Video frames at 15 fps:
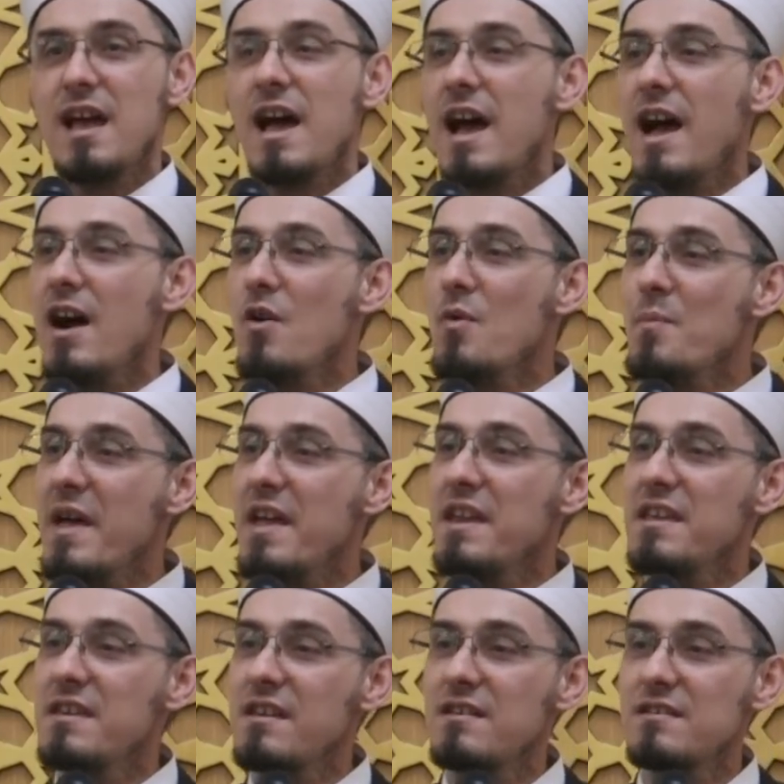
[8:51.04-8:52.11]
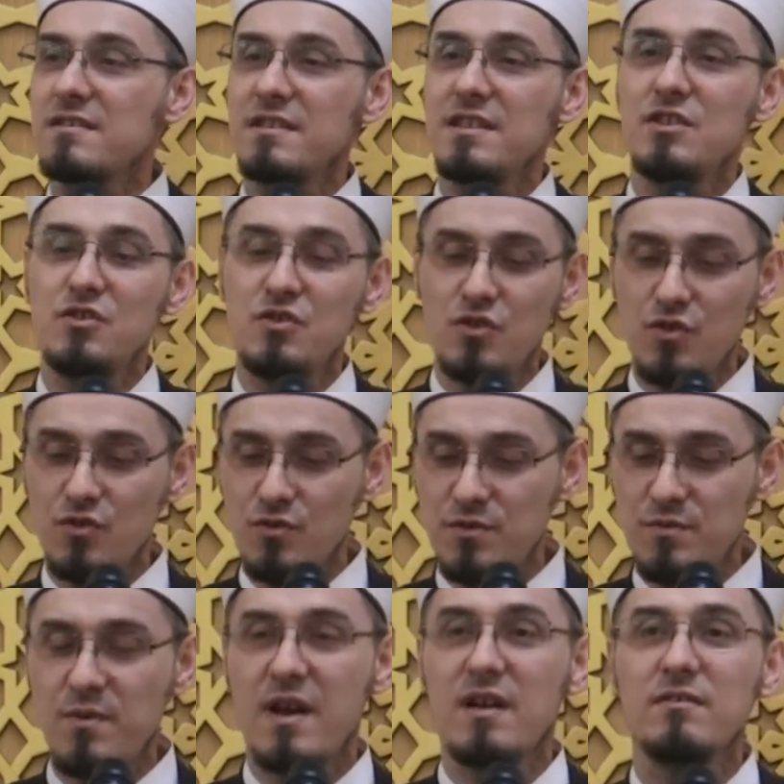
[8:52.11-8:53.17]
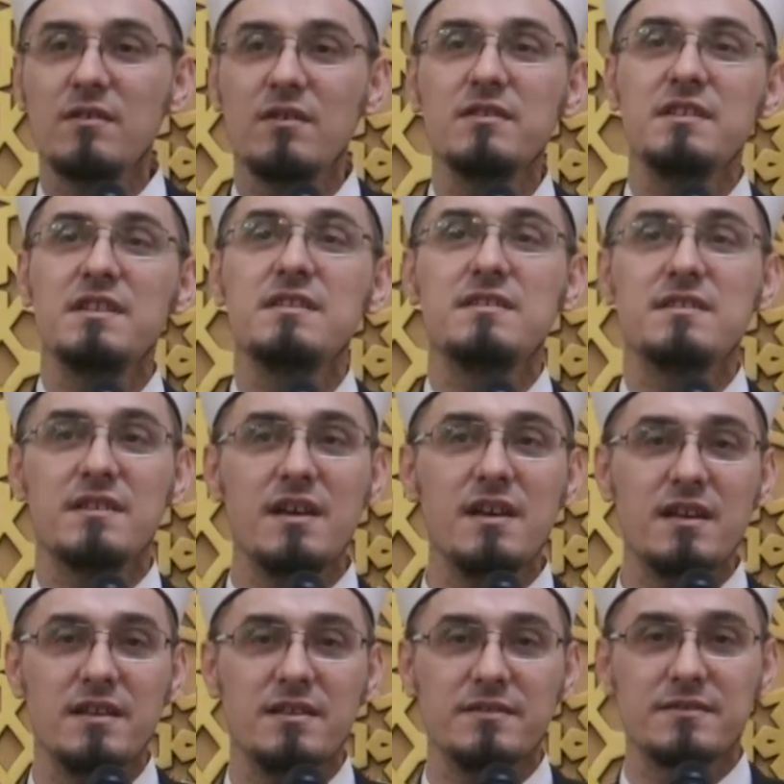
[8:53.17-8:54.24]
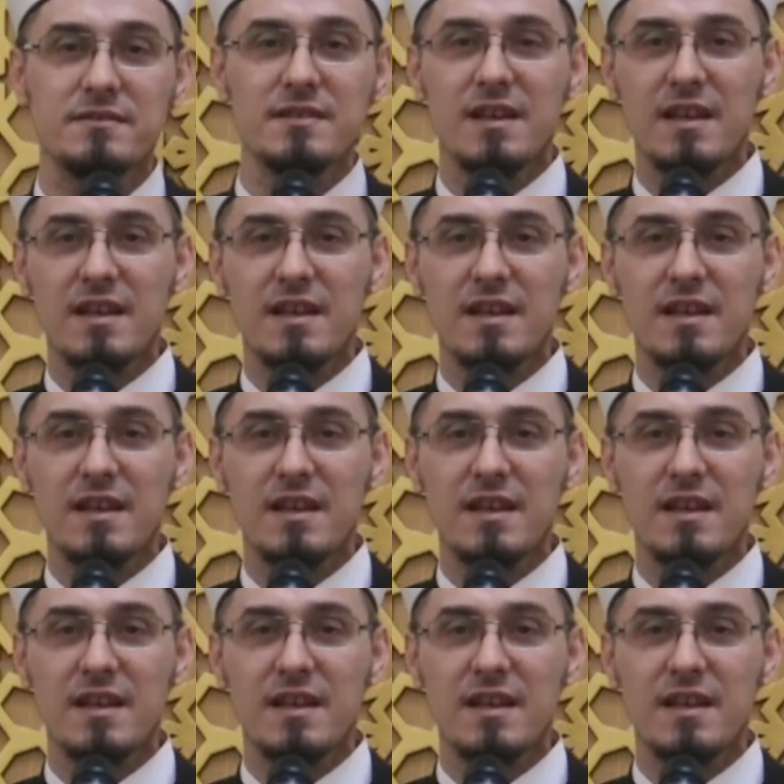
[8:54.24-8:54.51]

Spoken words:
how many years did you dwell on this earth?